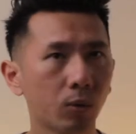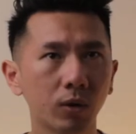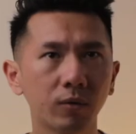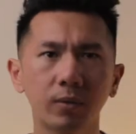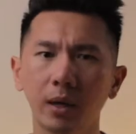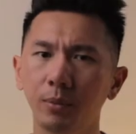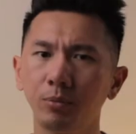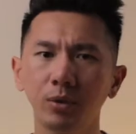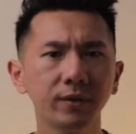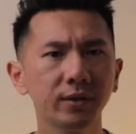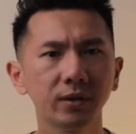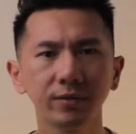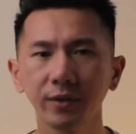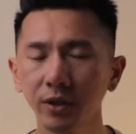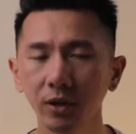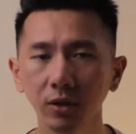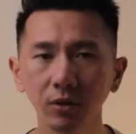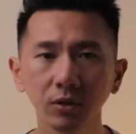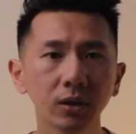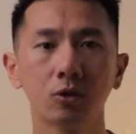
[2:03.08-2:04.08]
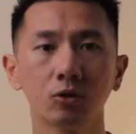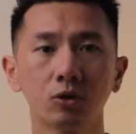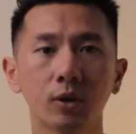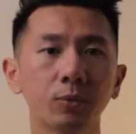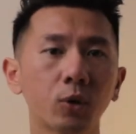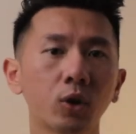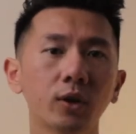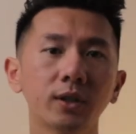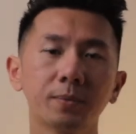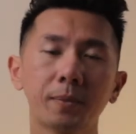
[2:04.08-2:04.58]
one of my previous videos, so I'm
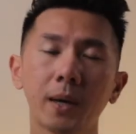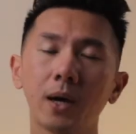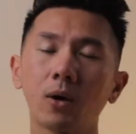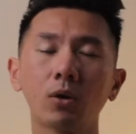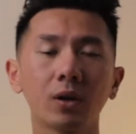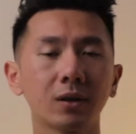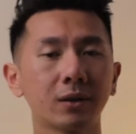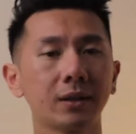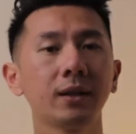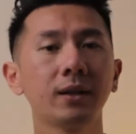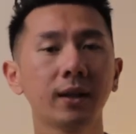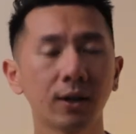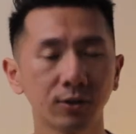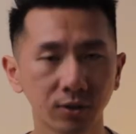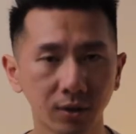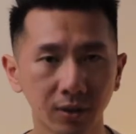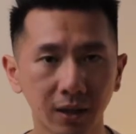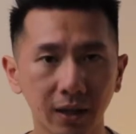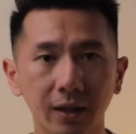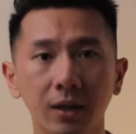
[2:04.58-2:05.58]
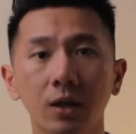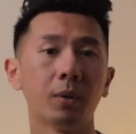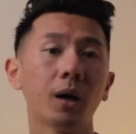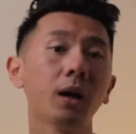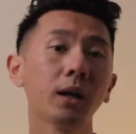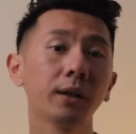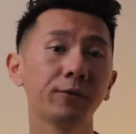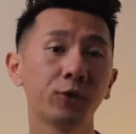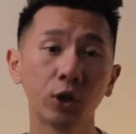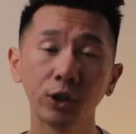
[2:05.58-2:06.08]
going to spare all the details today.
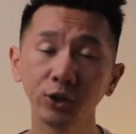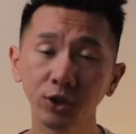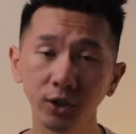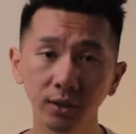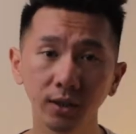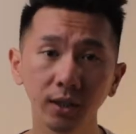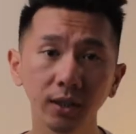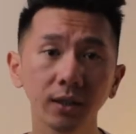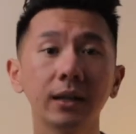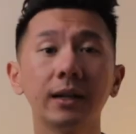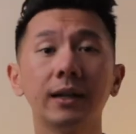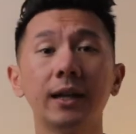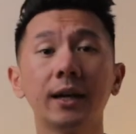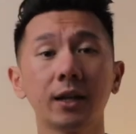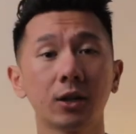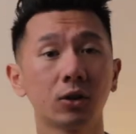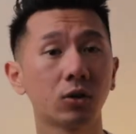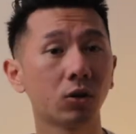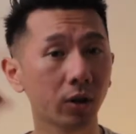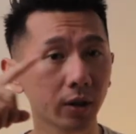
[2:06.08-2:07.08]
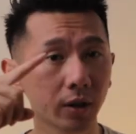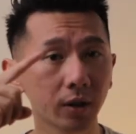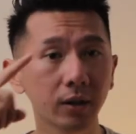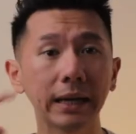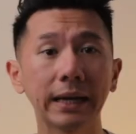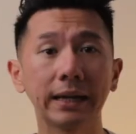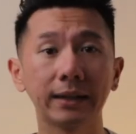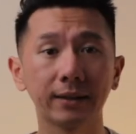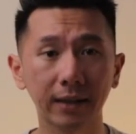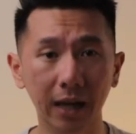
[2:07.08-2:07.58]
But if you're interested, link in the corner
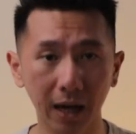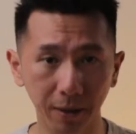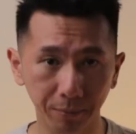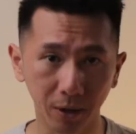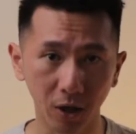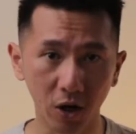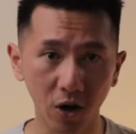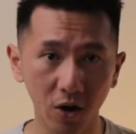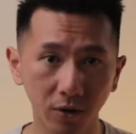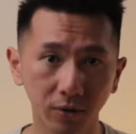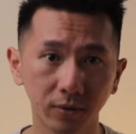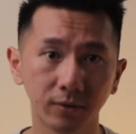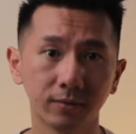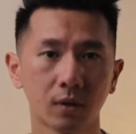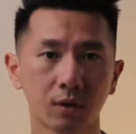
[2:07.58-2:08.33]
and down below.